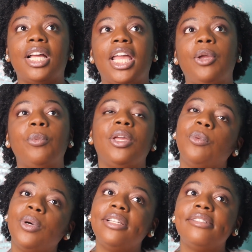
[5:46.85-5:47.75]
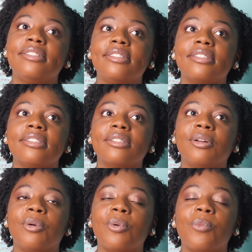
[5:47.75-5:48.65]
it was
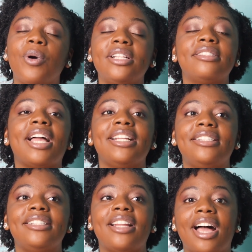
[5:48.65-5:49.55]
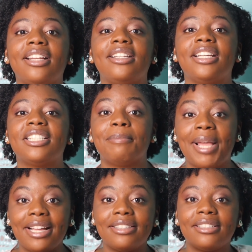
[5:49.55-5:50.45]
what I did not
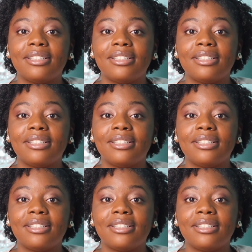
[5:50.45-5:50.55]
expect,